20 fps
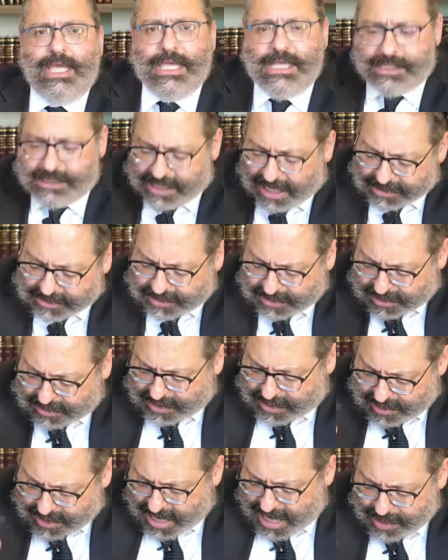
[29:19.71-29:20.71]
He says it in
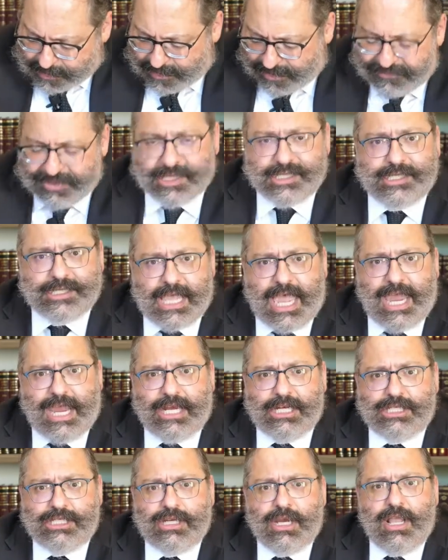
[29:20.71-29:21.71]
the name of the
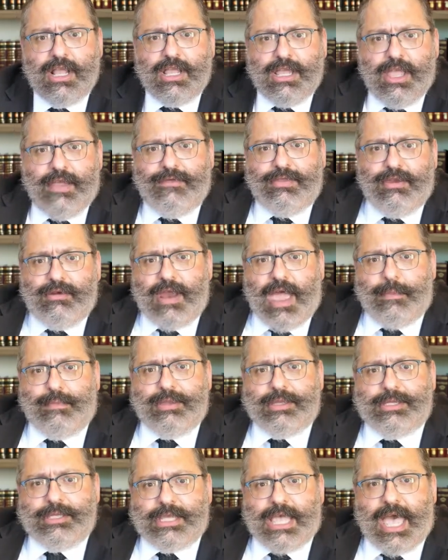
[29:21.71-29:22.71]
sage. If the
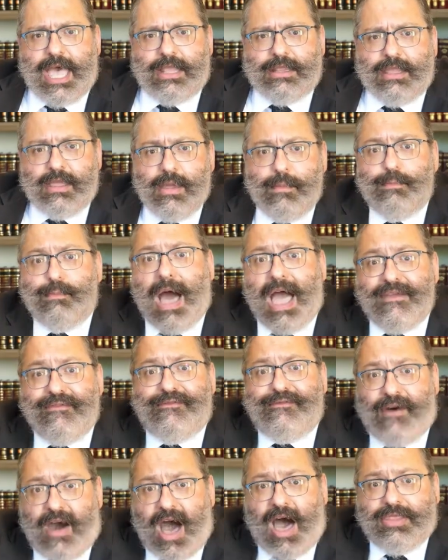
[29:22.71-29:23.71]
Rebbe said, my
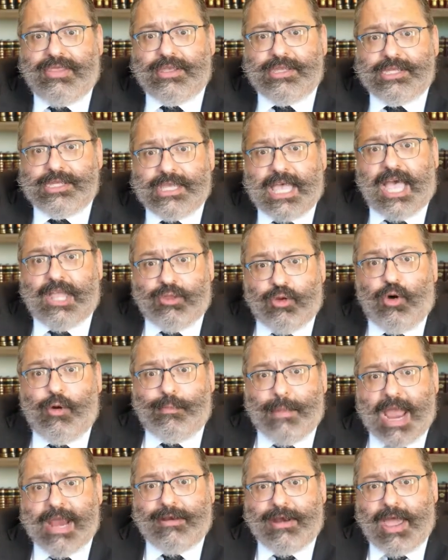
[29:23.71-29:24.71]
father said,
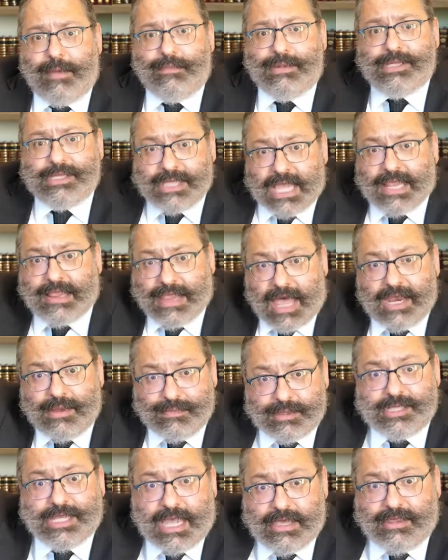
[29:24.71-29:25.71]
or my Rebbe said, let
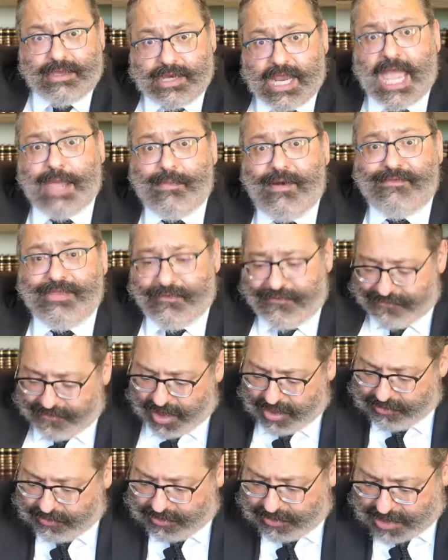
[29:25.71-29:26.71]
him say the name of the
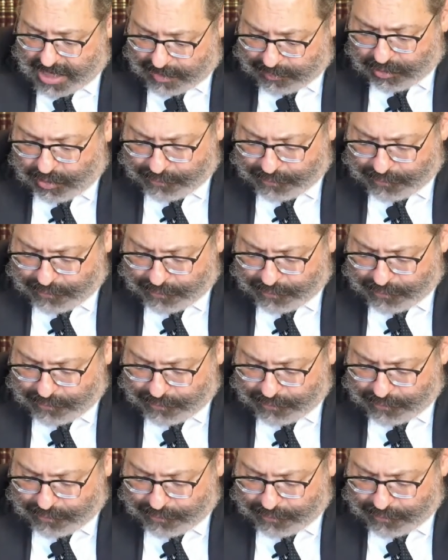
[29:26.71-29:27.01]
father of the